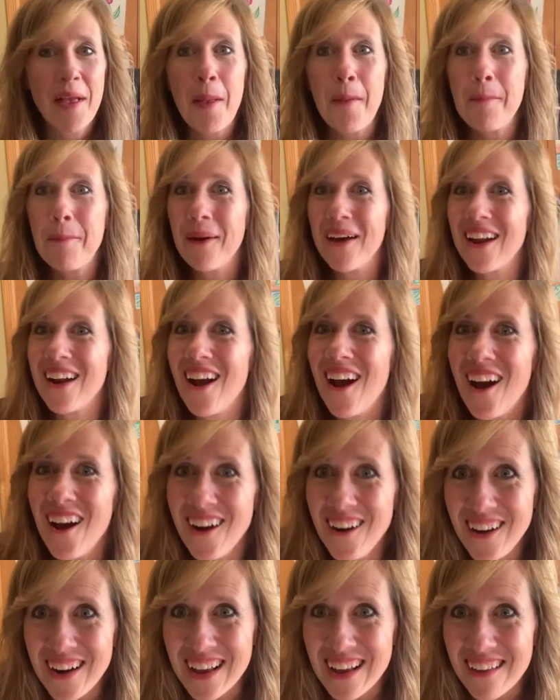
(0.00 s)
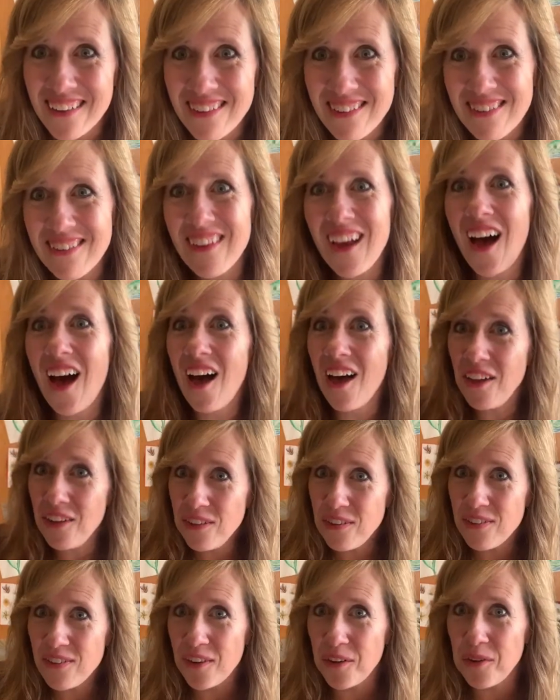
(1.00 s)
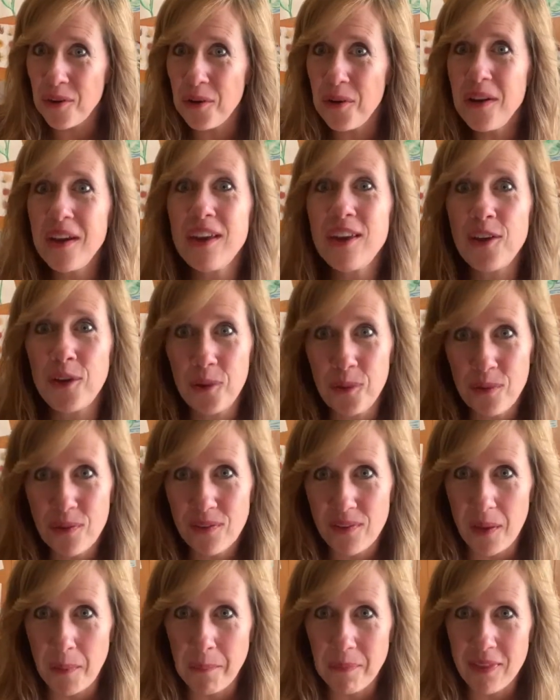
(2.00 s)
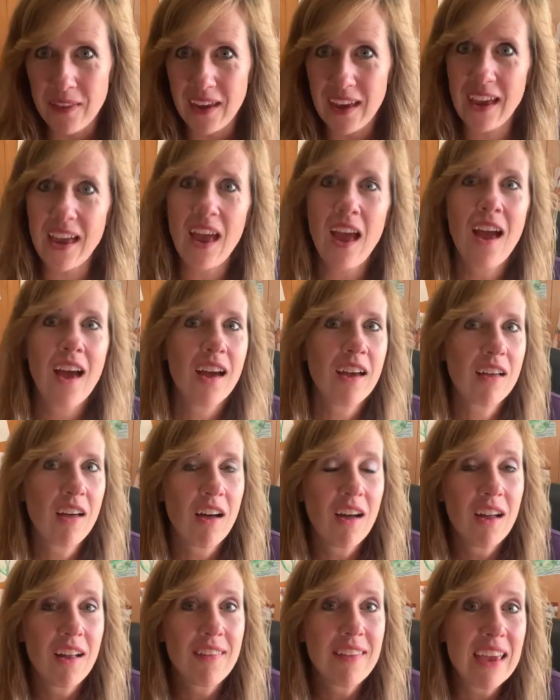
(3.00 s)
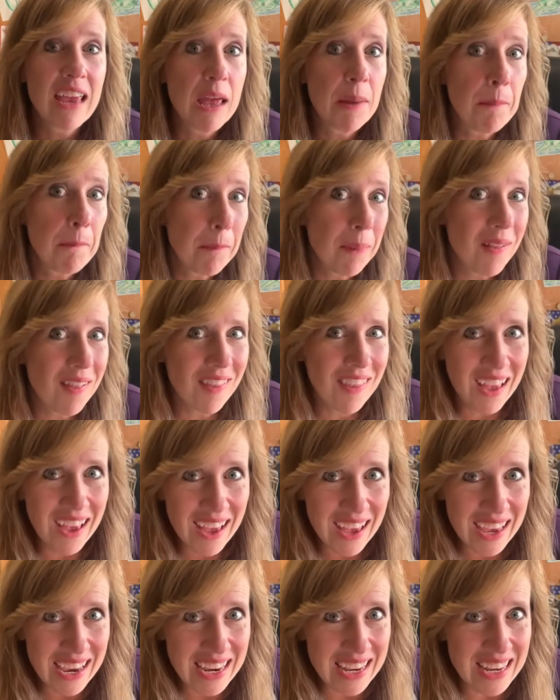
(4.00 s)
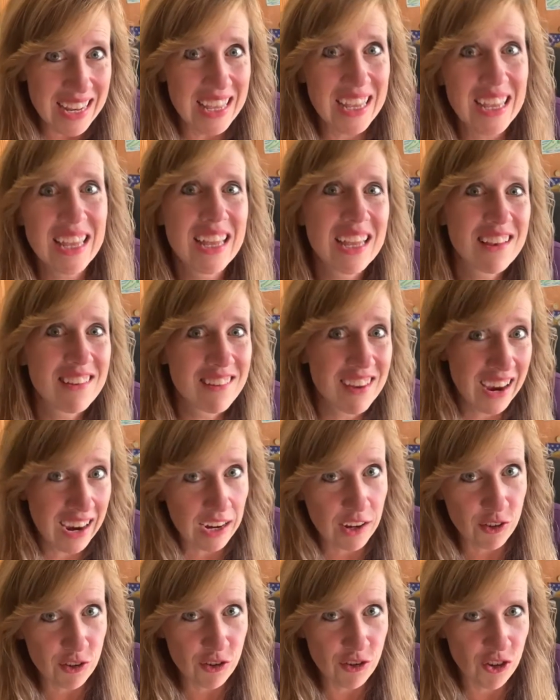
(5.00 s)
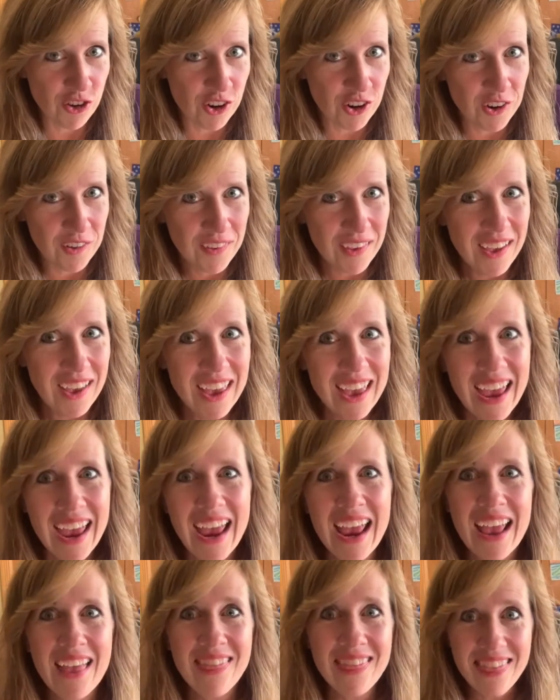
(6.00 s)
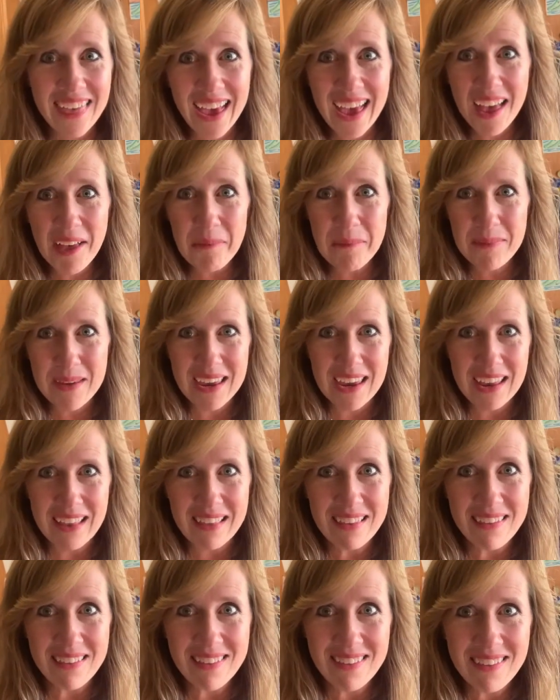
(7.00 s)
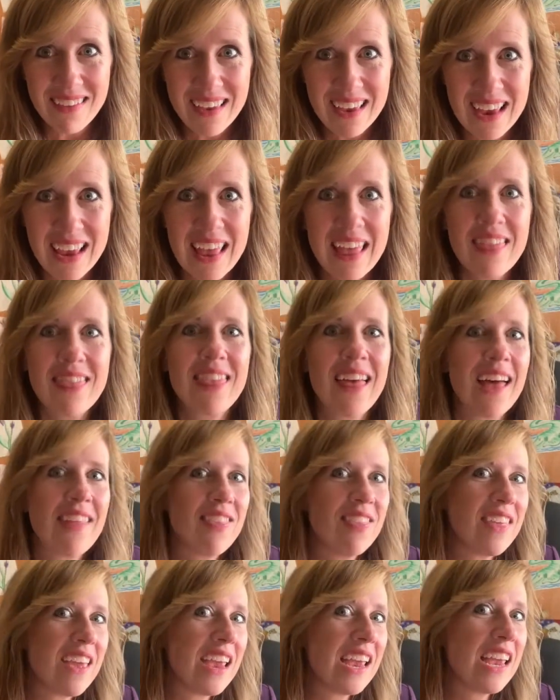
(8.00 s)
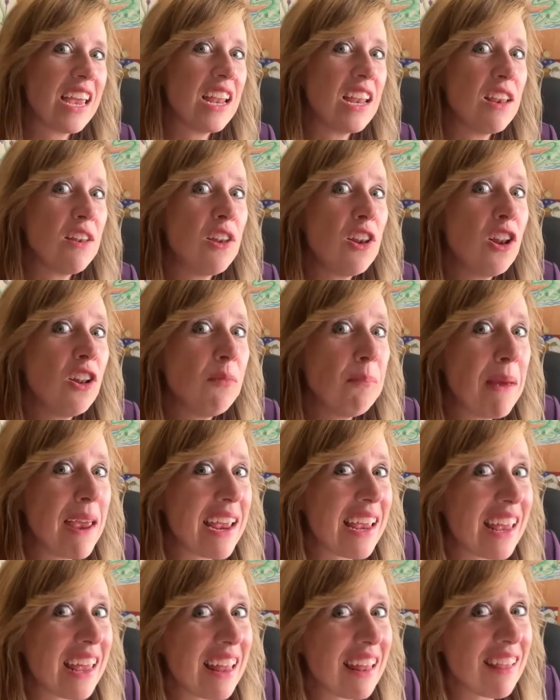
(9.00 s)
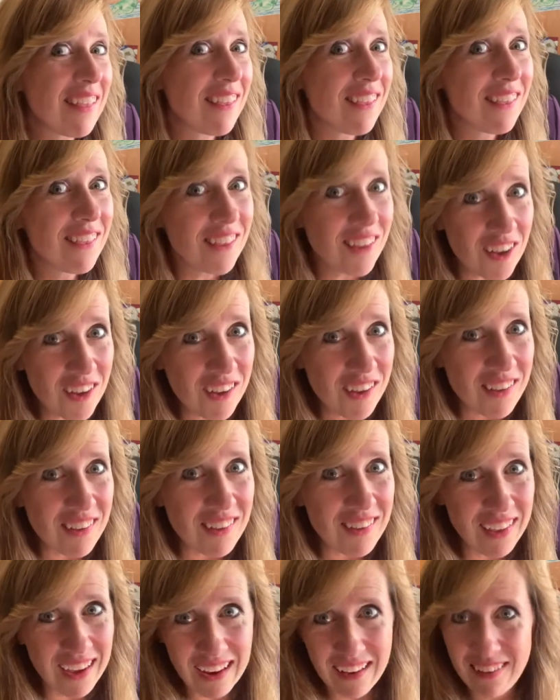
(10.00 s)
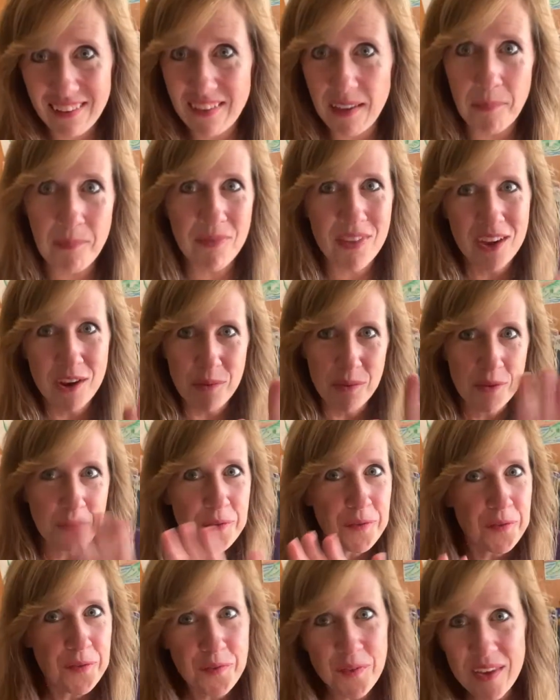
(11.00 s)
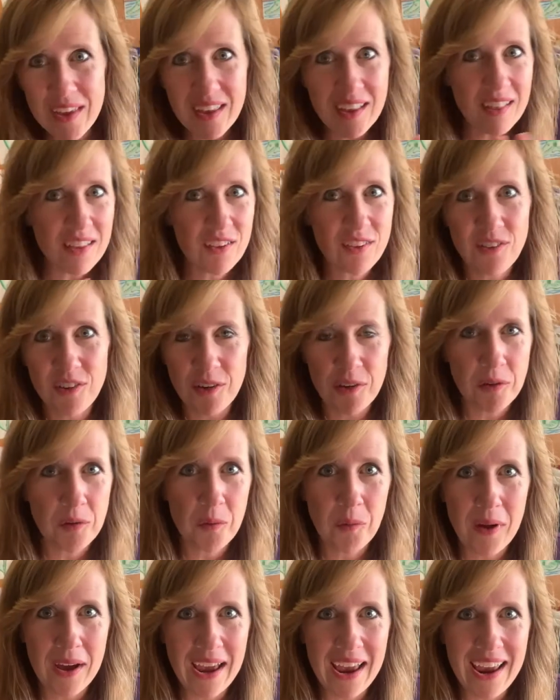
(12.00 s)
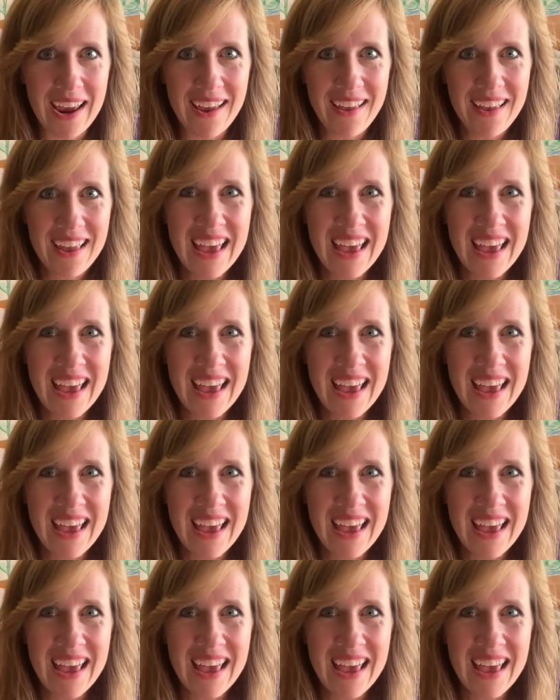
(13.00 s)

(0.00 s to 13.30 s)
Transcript: But artists also use something called implied texture. And that means that they can make it look like something would feel a certain way,